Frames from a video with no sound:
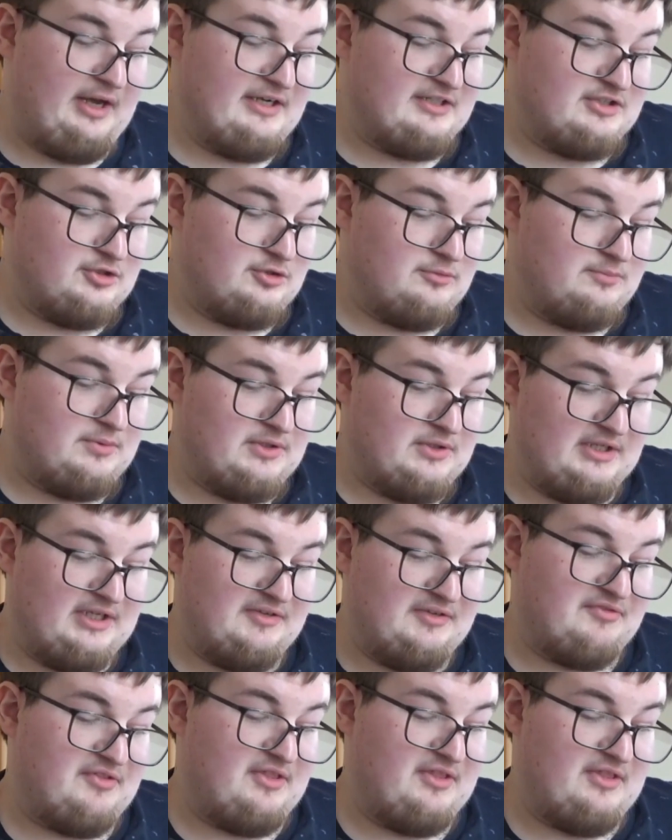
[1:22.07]
I do
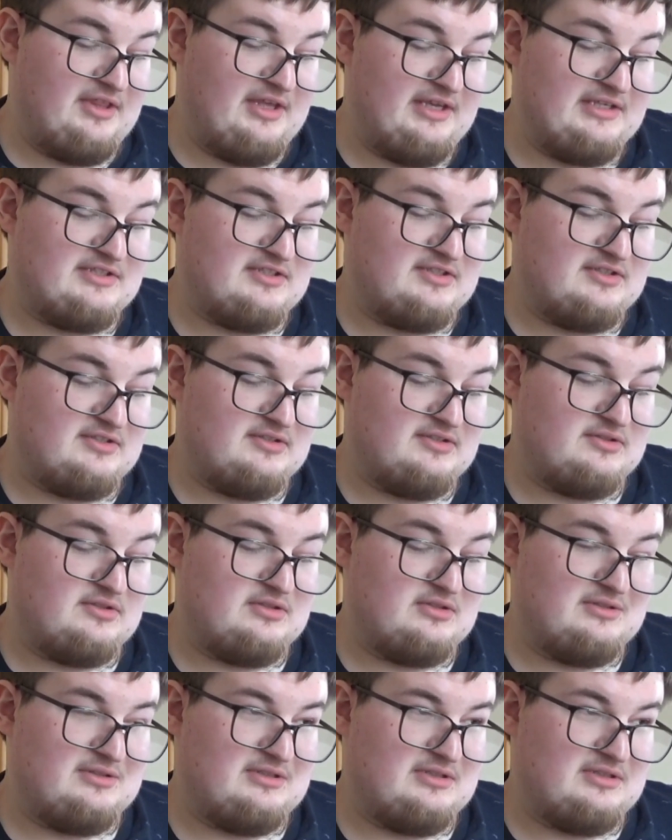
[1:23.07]
believe this
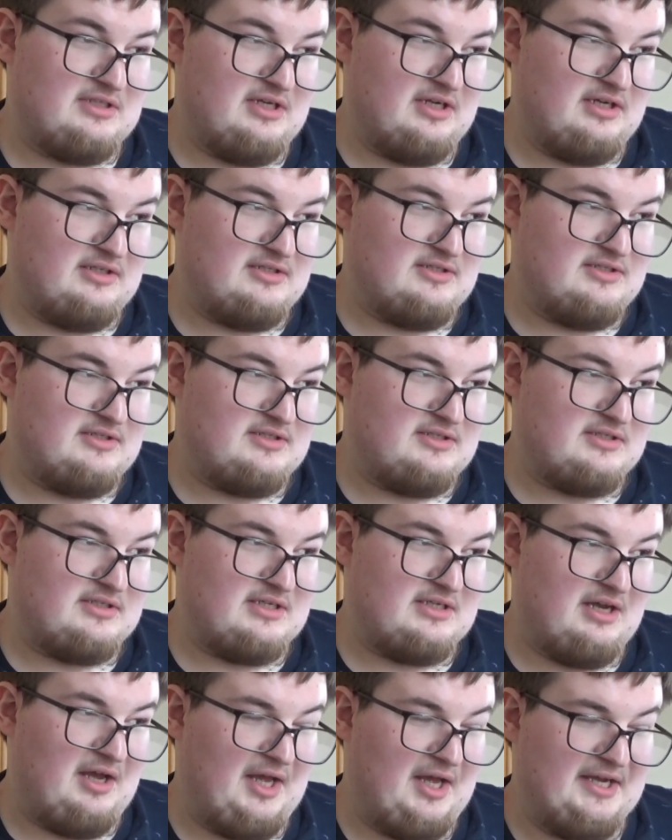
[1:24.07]
does
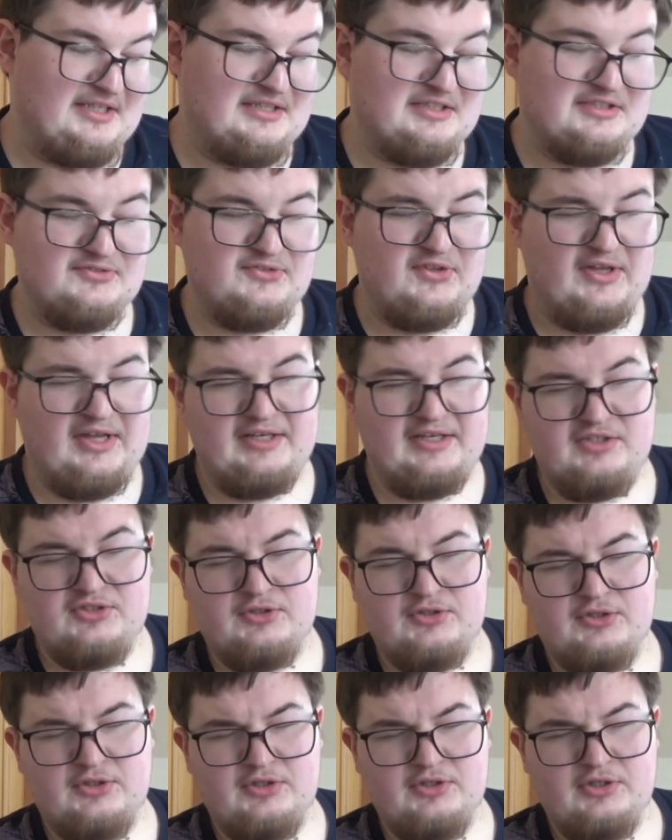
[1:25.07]
kind of
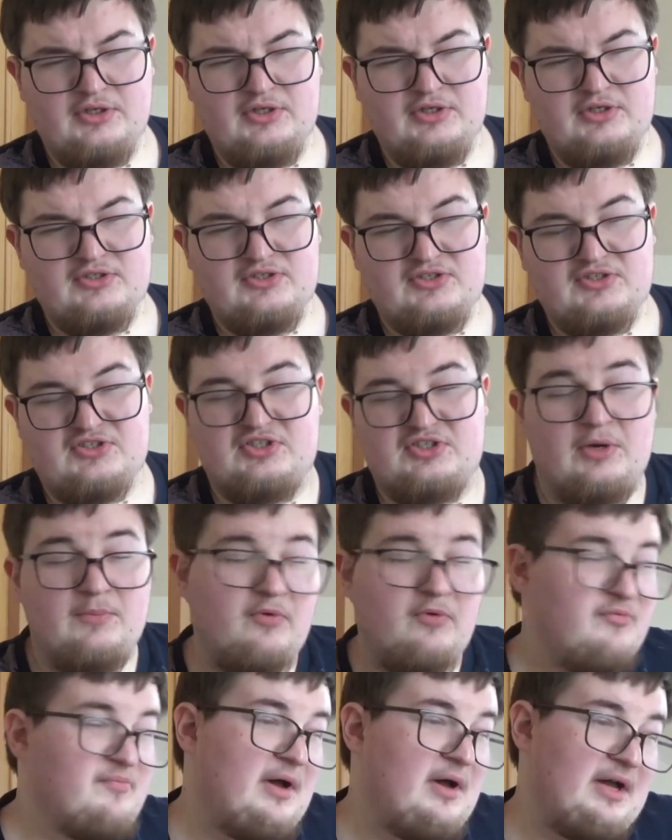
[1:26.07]
hinder
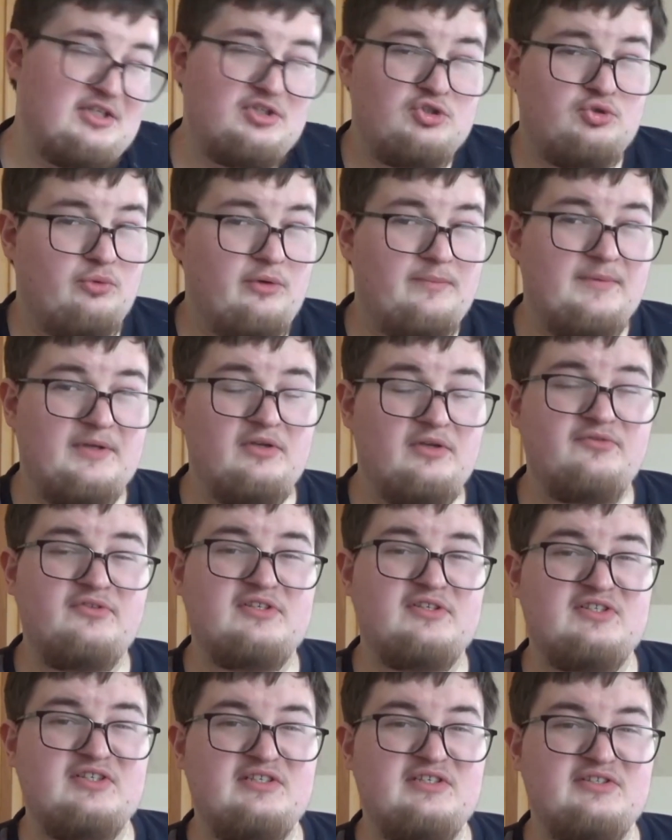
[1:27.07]
some of my enjoyment of
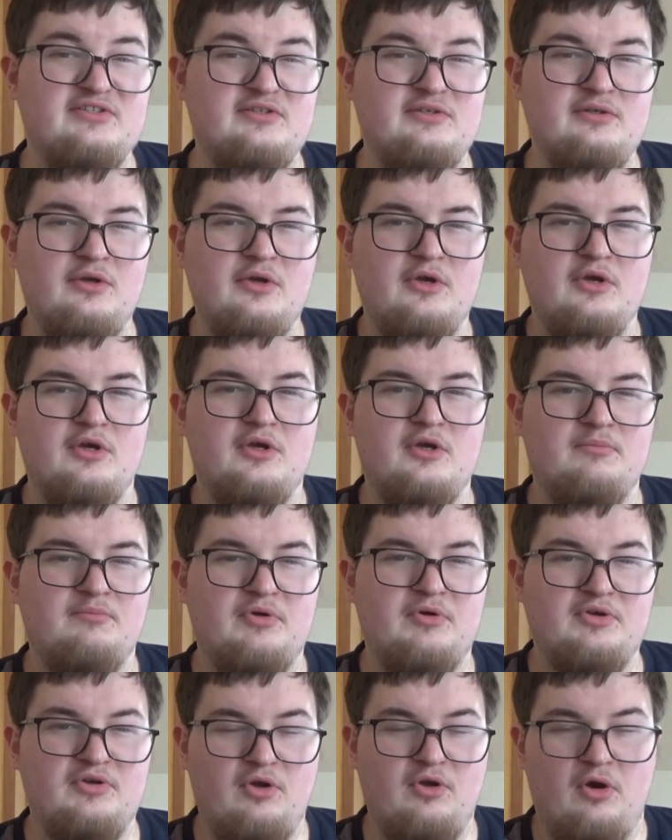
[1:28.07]
the season,
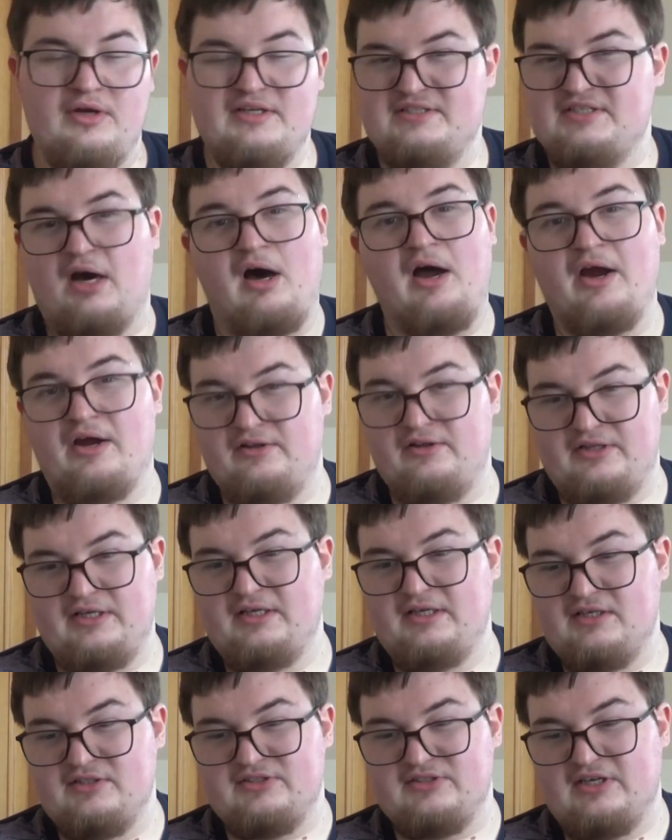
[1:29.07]
but not
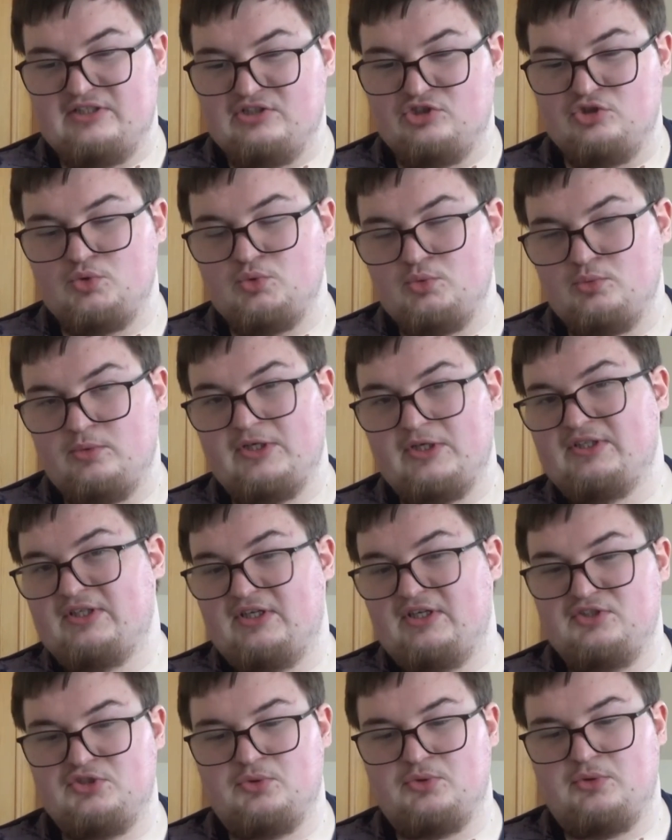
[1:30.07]
entirely, because I do
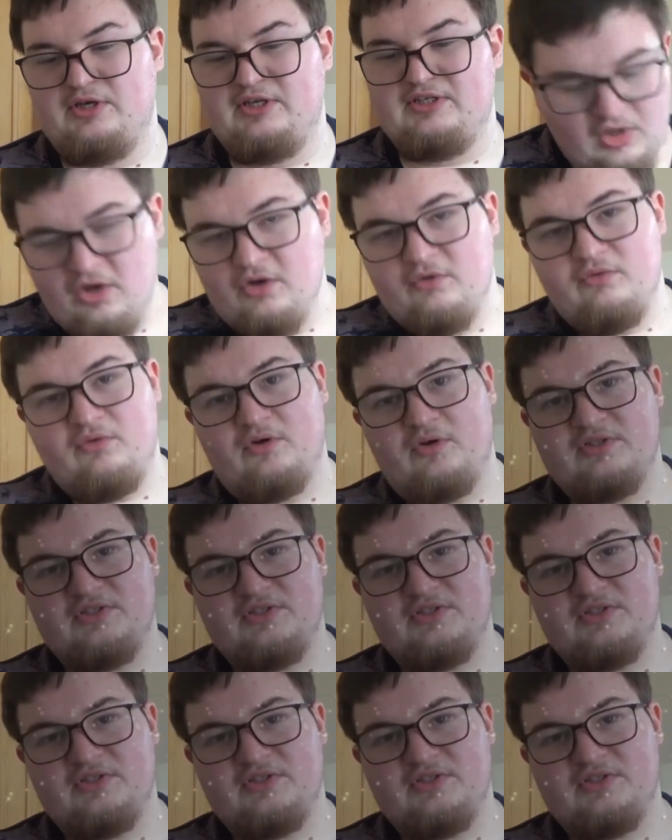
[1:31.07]
really enjoy it. For